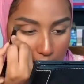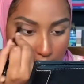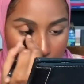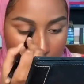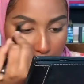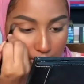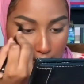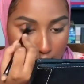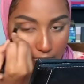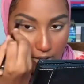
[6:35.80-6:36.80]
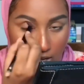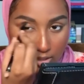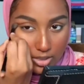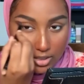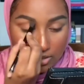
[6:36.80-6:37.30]
I love the
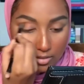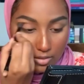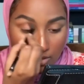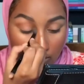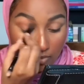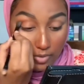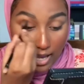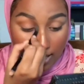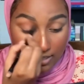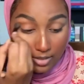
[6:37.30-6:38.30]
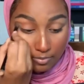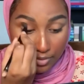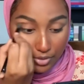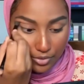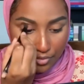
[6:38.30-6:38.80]
color red and
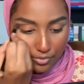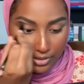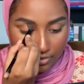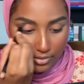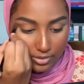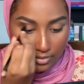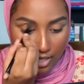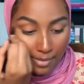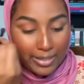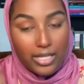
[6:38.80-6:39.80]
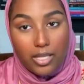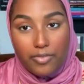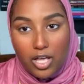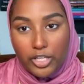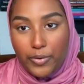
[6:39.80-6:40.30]
blue, and I mean I love
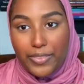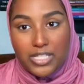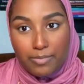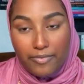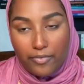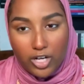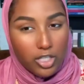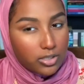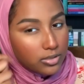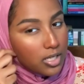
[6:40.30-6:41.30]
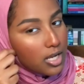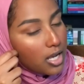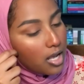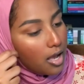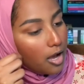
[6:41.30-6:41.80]
the color red, that's my favorite color,
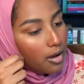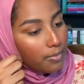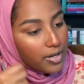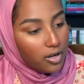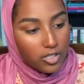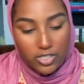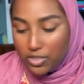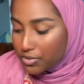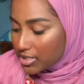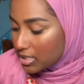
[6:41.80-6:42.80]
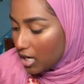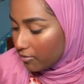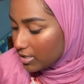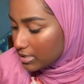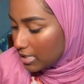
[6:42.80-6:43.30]
but also just the
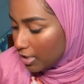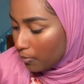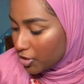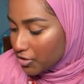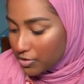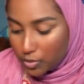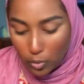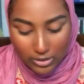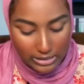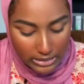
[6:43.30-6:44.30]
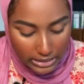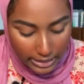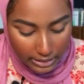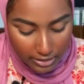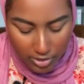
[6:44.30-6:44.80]
cover design in which there's a gold
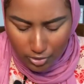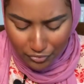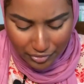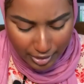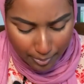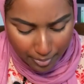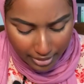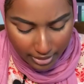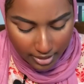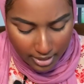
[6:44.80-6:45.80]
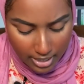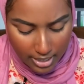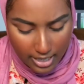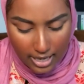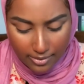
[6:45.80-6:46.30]
detail. It's so freaking pretty.
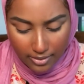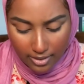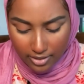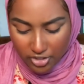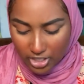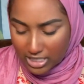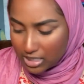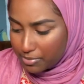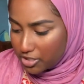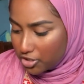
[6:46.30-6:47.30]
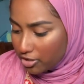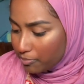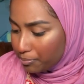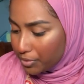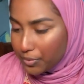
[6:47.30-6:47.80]
And then the juxtaposition of
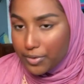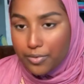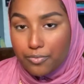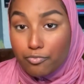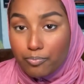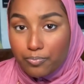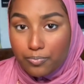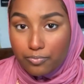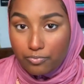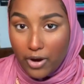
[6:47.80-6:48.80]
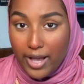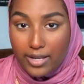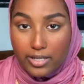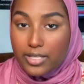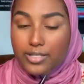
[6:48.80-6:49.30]
blue and
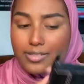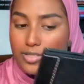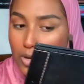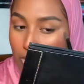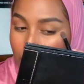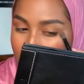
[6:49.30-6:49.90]
red is so